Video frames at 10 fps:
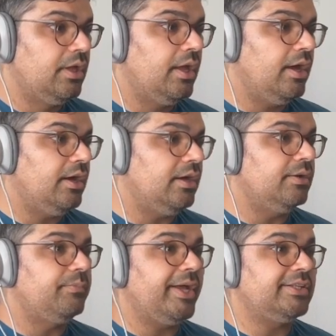
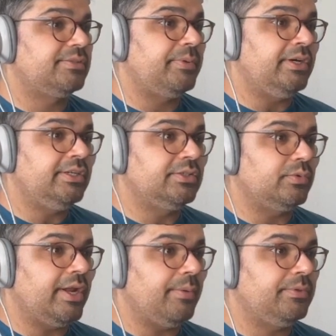Bad spelling is what
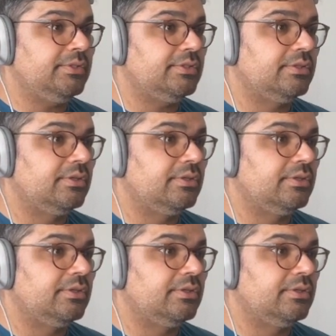happens.